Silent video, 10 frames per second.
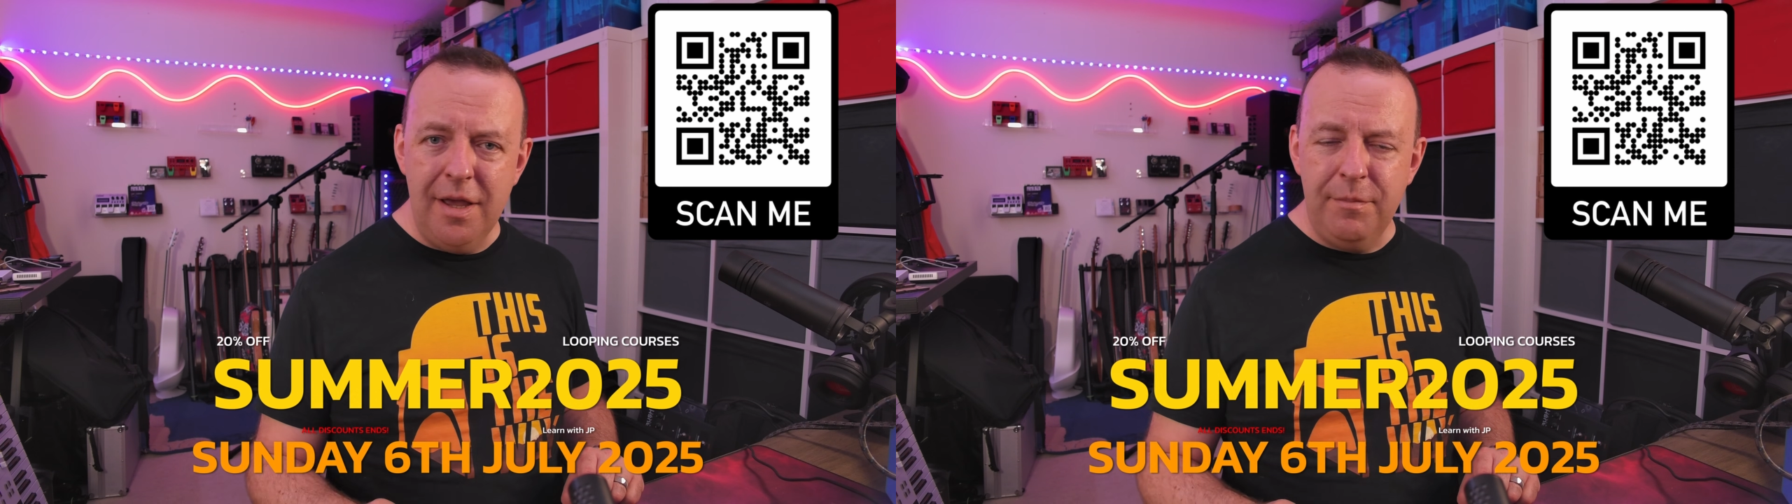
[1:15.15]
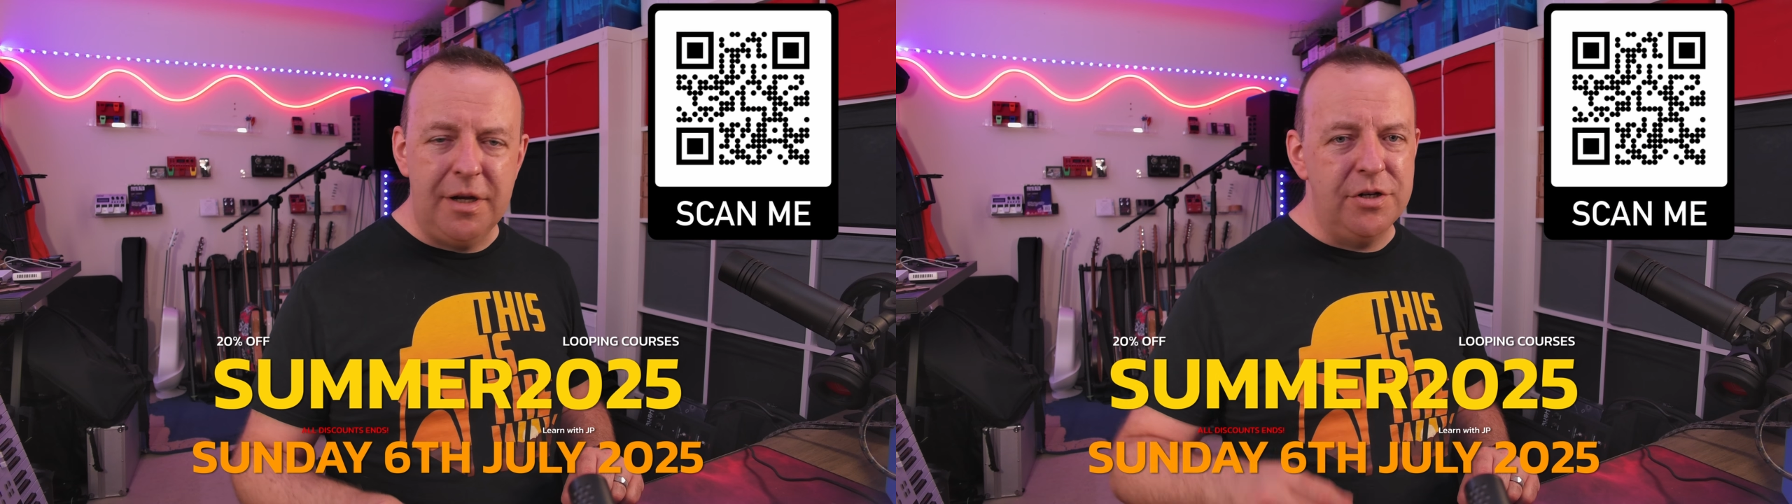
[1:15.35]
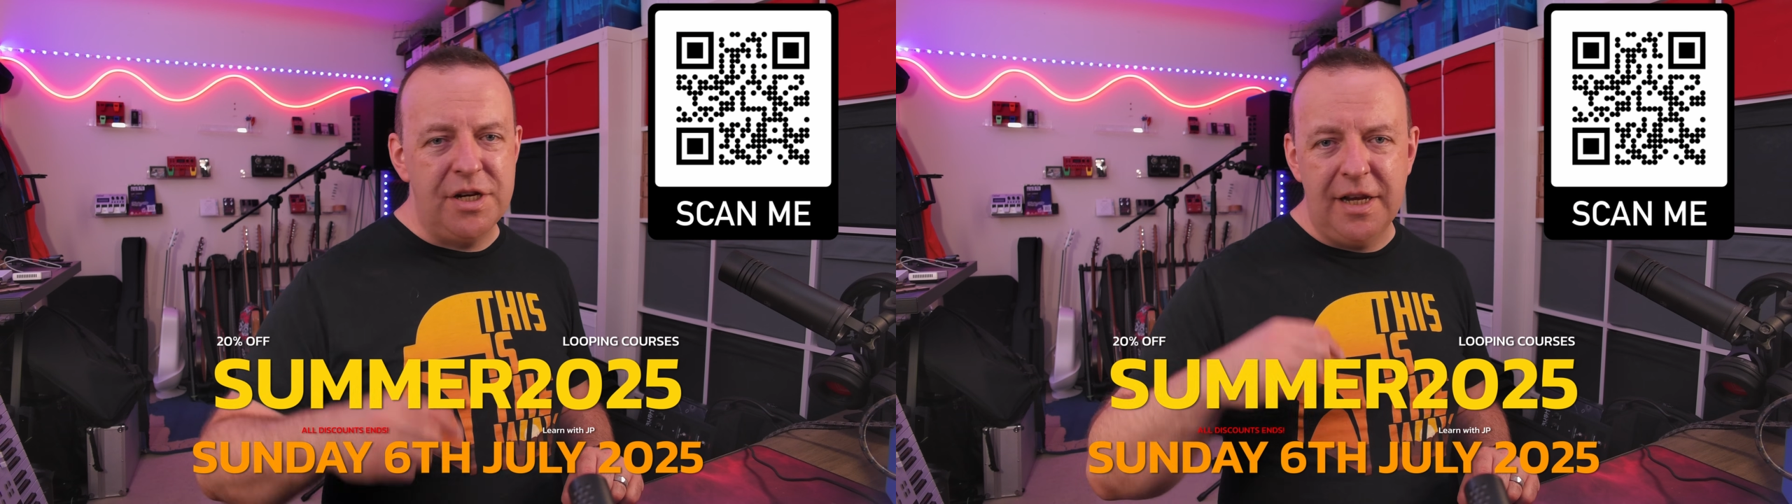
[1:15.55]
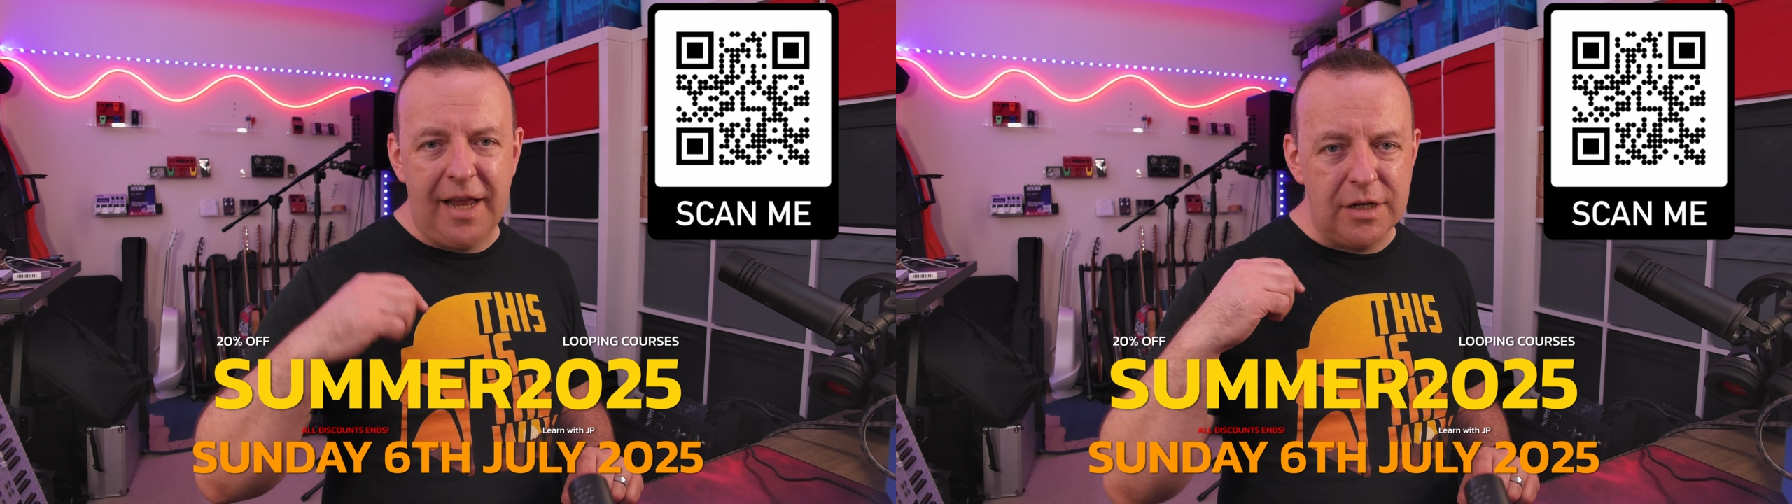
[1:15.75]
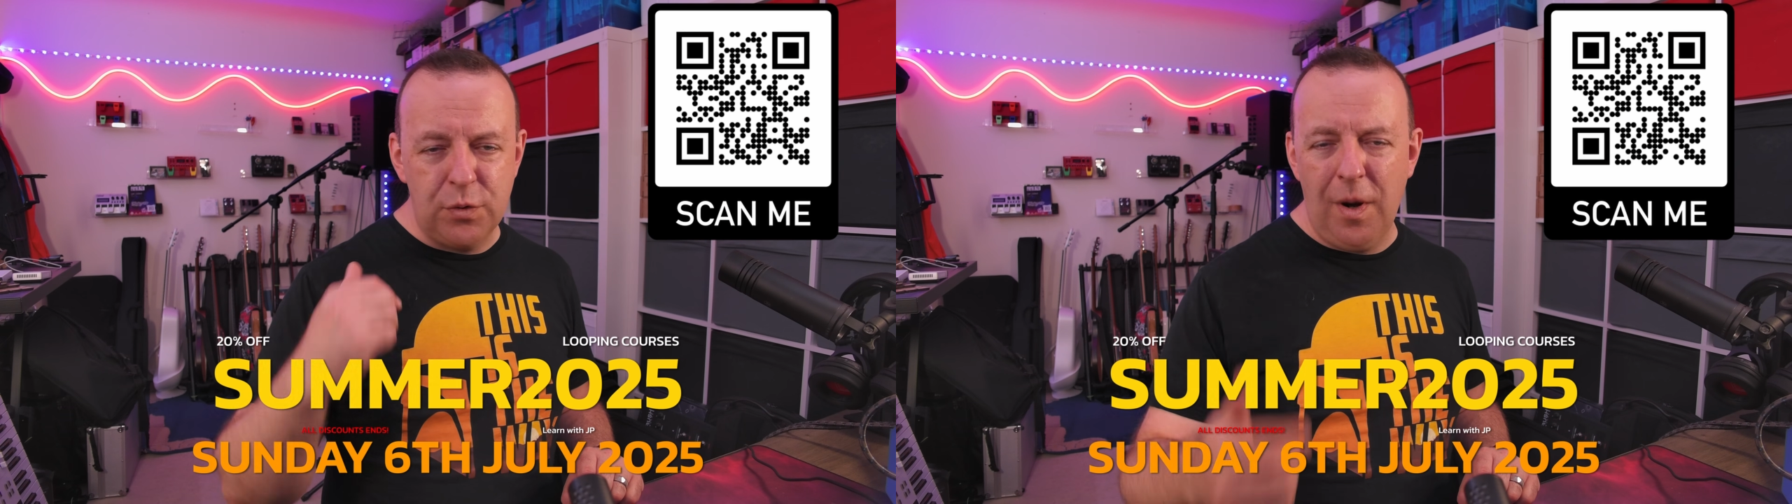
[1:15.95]
because you're gonna
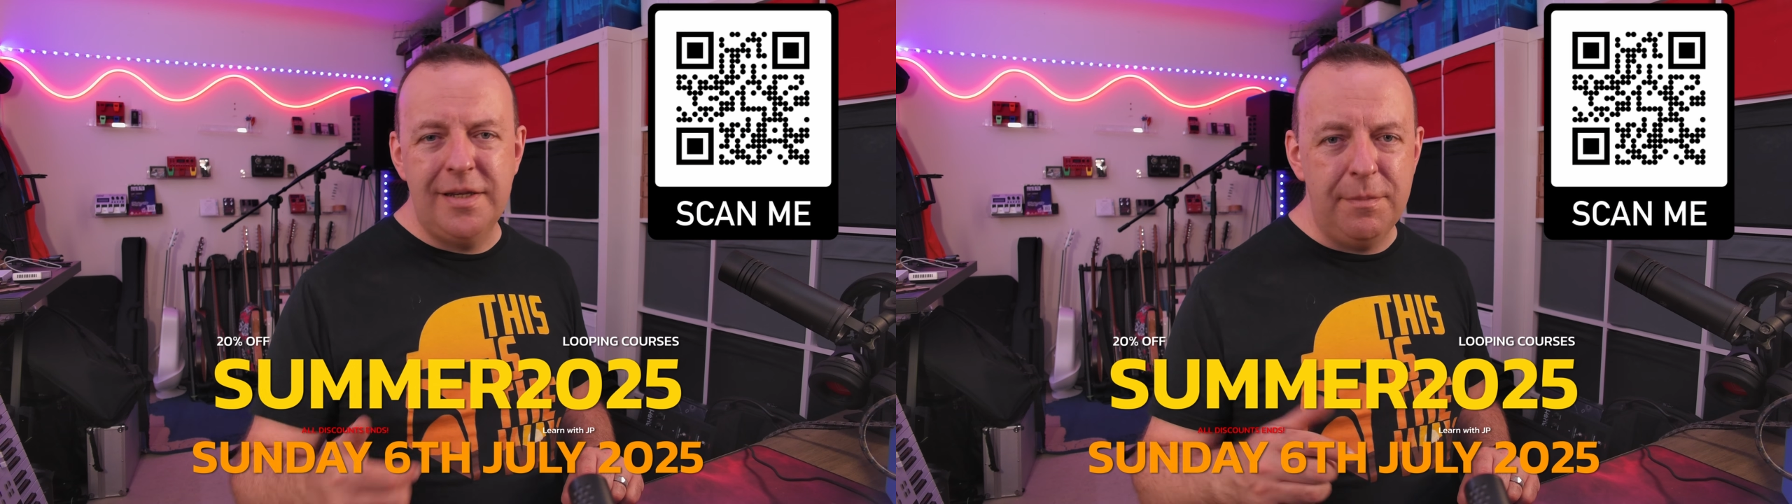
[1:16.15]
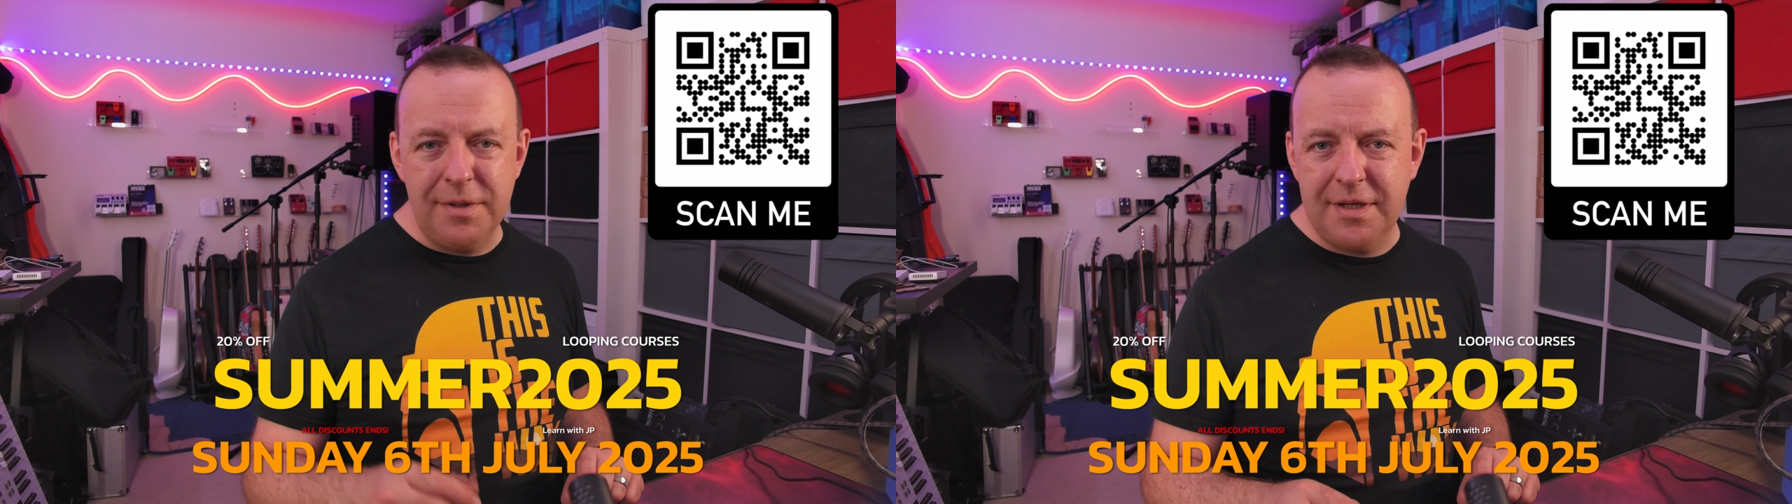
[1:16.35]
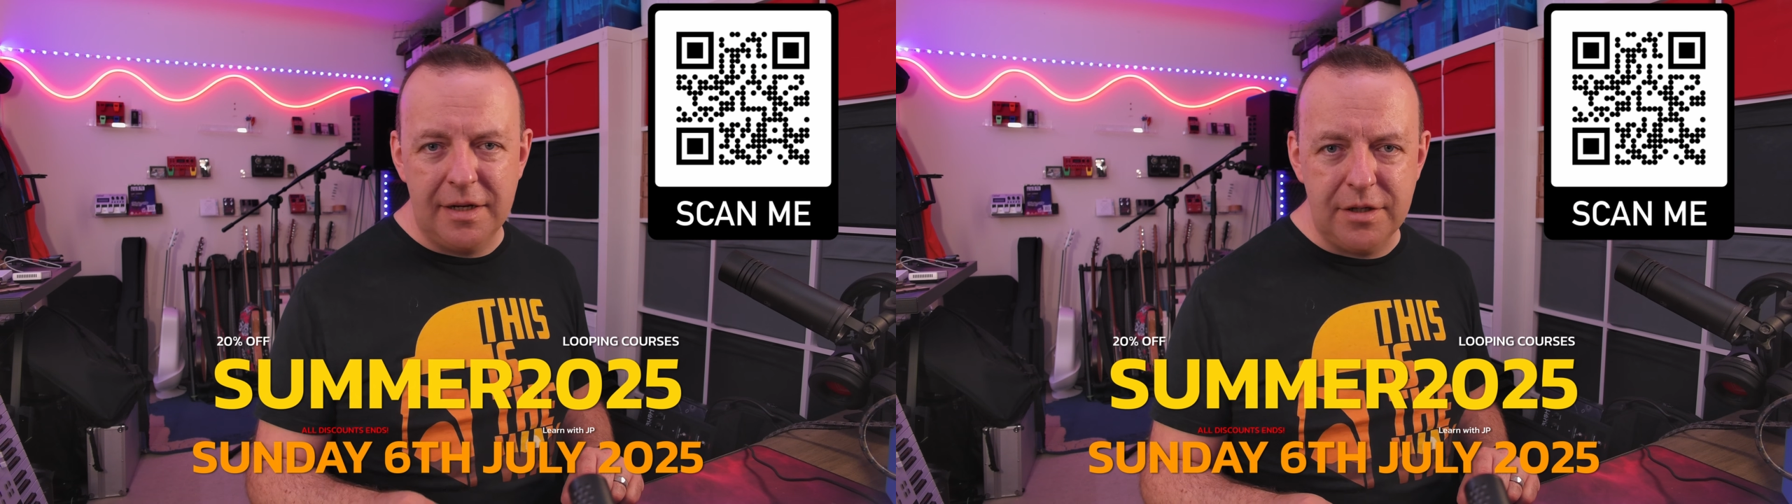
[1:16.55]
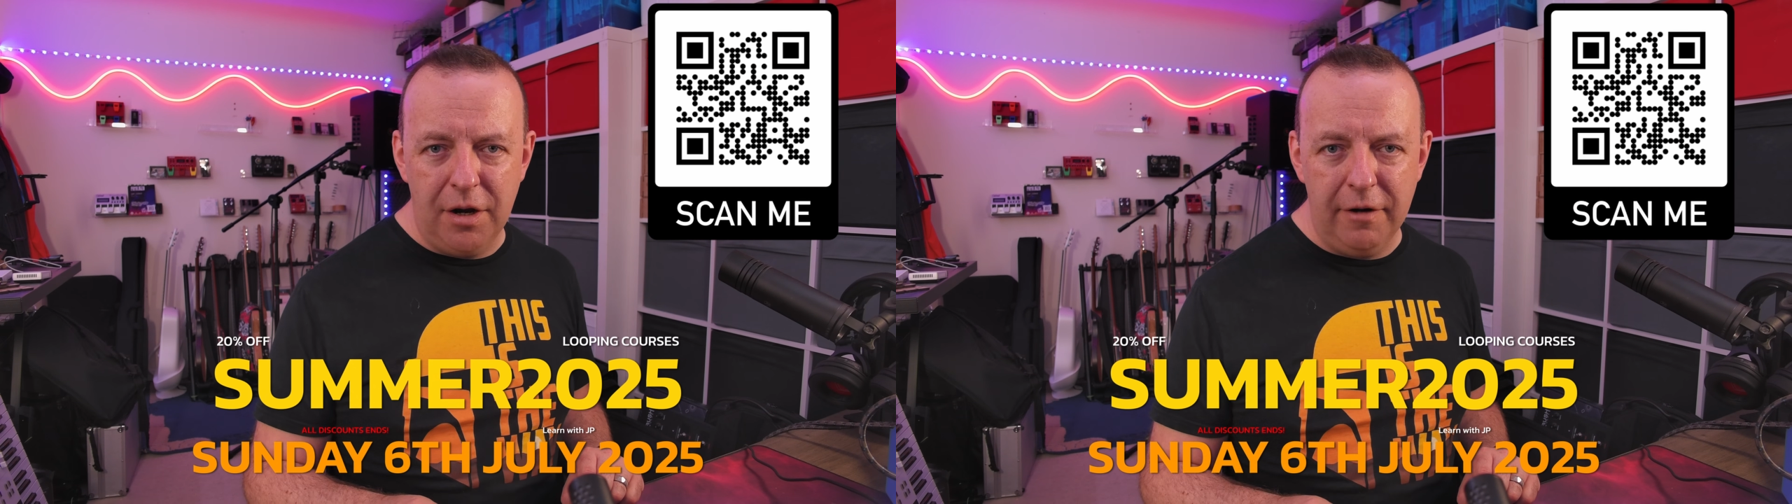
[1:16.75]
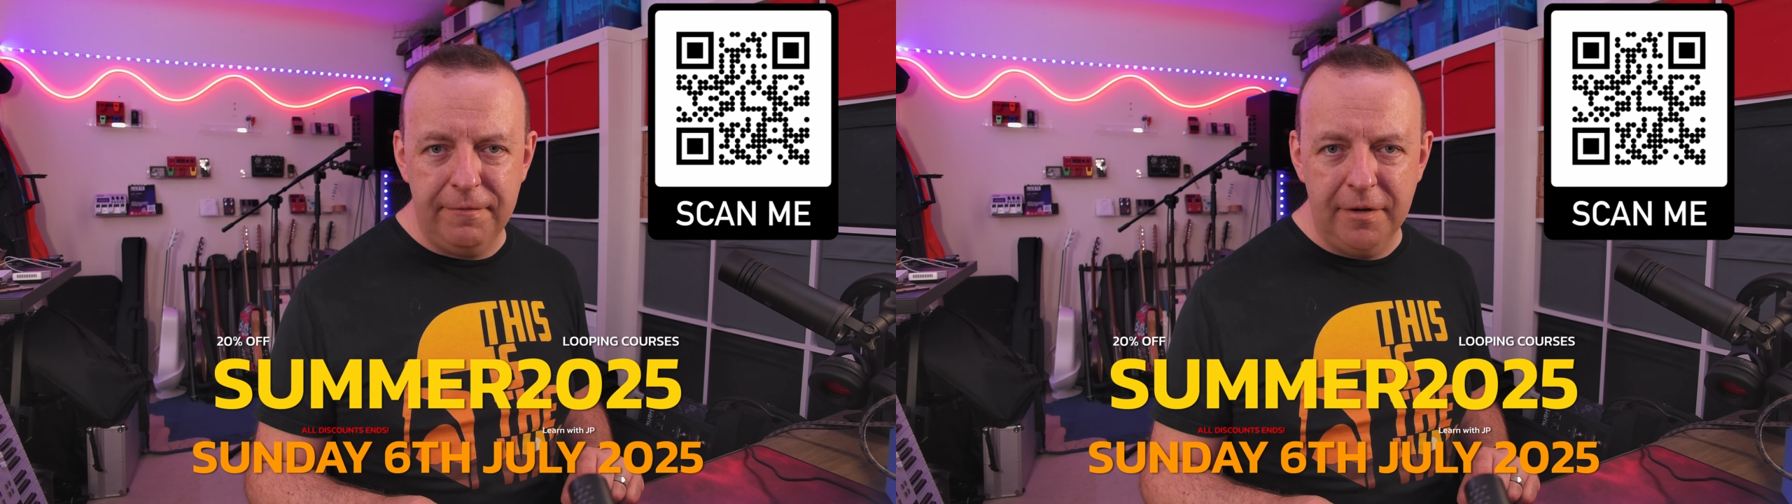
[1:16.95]
get 20% off